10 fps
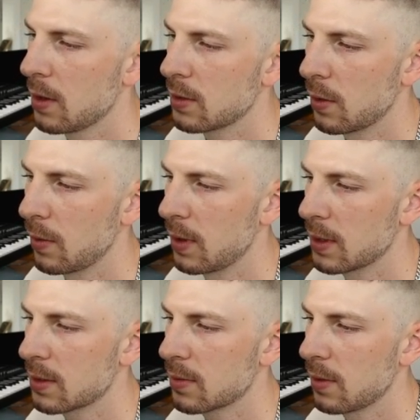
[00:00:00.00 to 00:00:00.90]
So
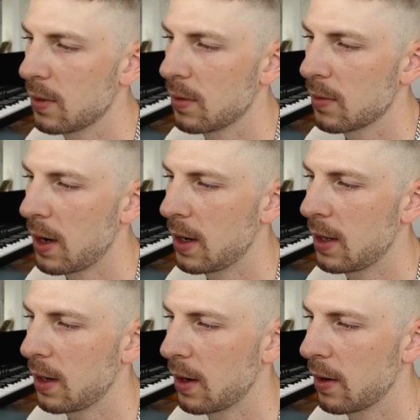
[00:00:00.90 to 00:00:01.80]
this right
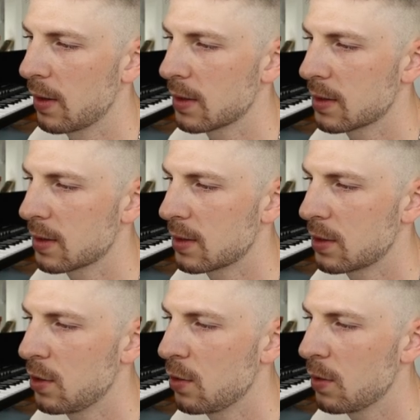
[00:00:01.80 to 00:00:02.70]
here, this
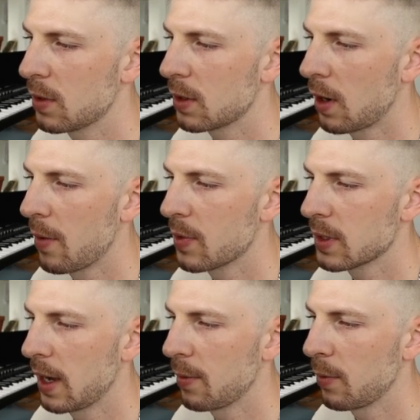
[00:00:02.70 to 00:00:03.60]
2 with the dot
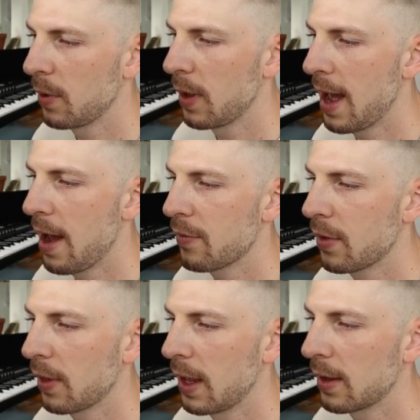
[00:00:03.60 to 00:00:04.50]
beside it, will half
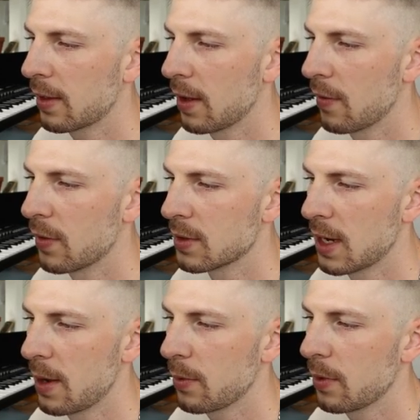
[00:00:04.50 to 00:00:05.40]
the length of the
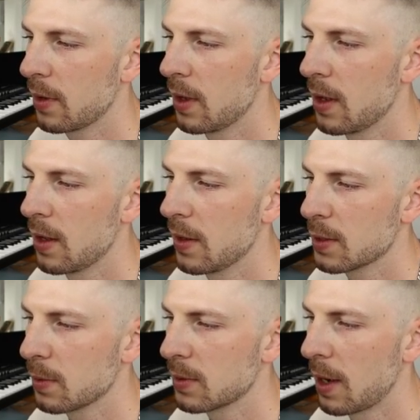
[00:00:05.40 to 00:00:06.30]
sample.
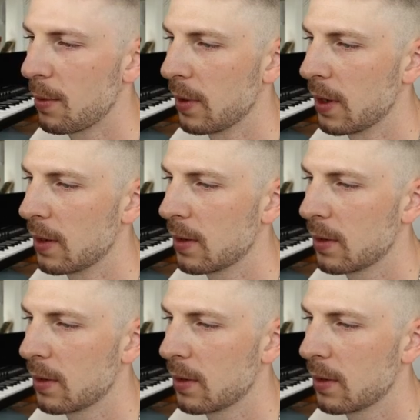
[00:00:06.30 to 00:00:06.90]
This will double it.